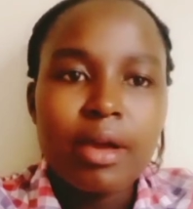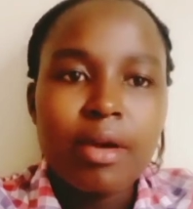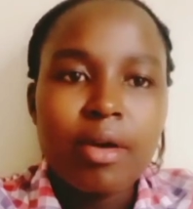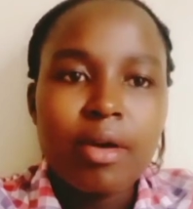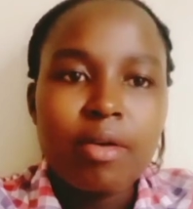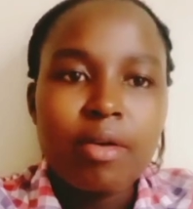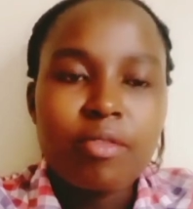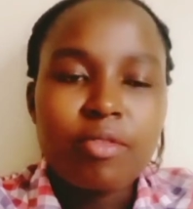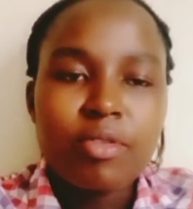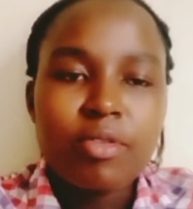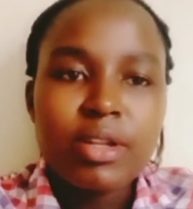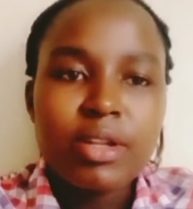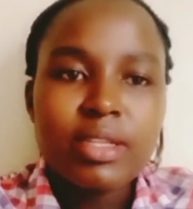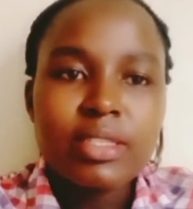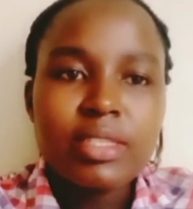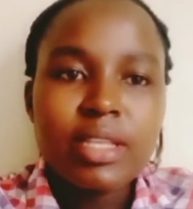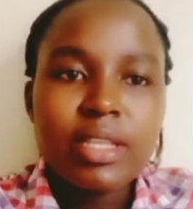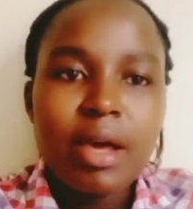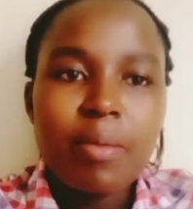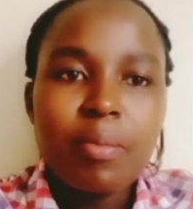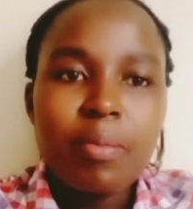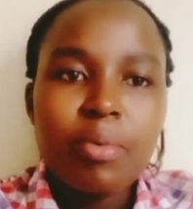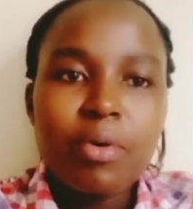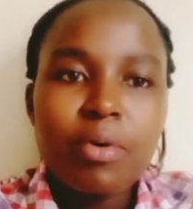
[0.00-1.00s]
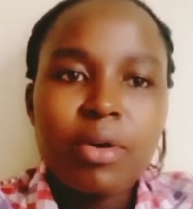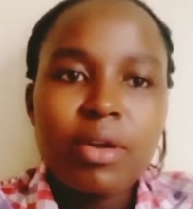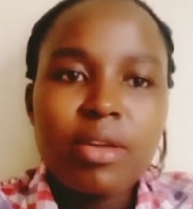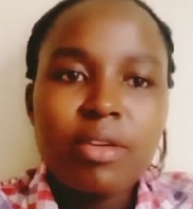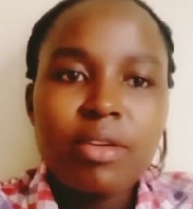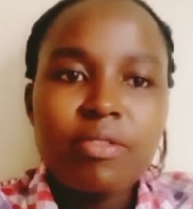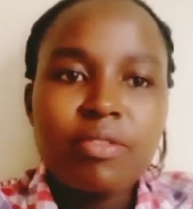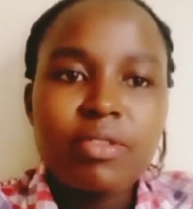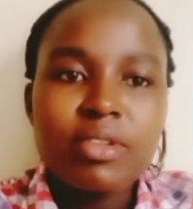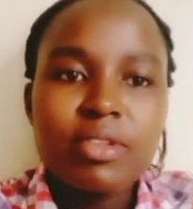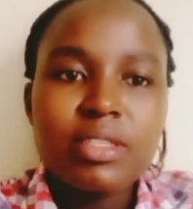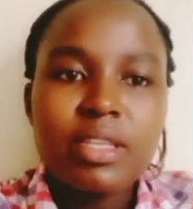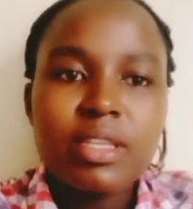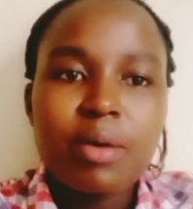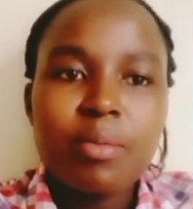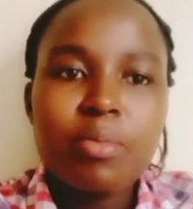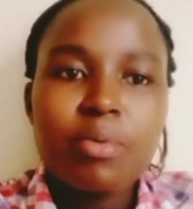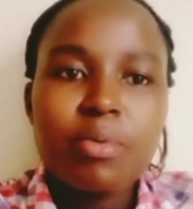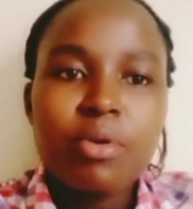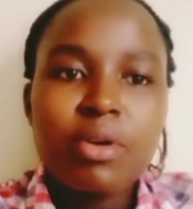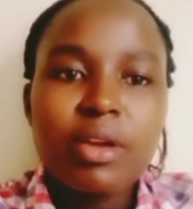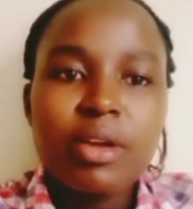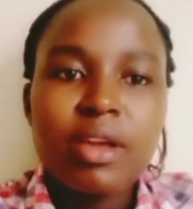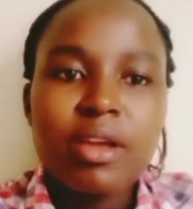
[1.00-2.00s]
For example, if it's a
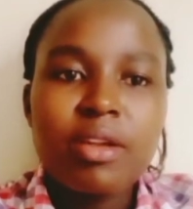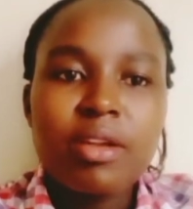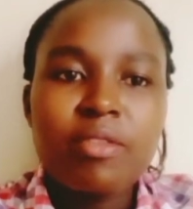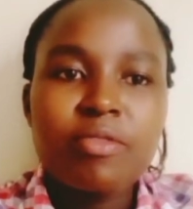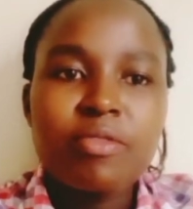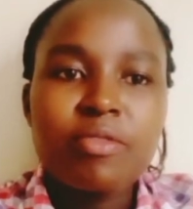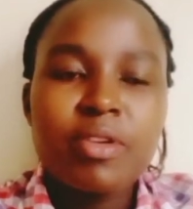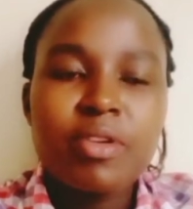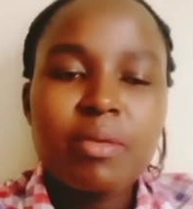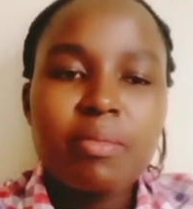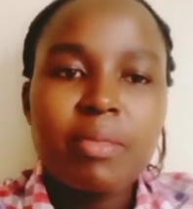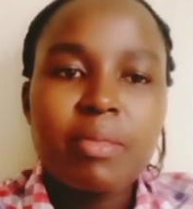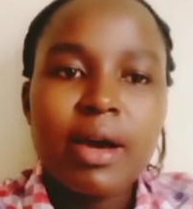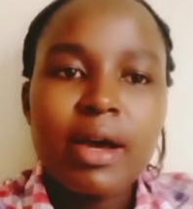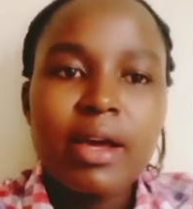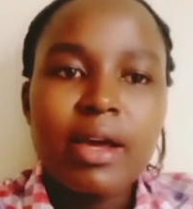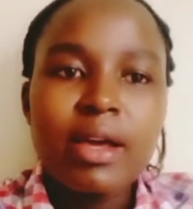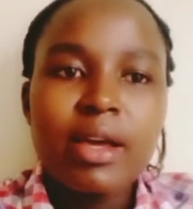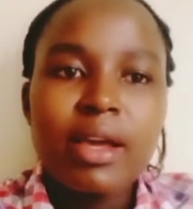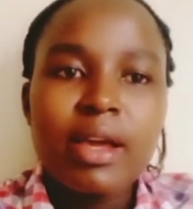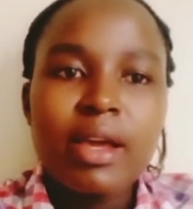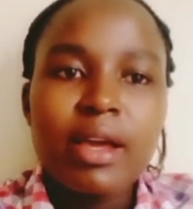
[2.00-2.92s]
broken femur,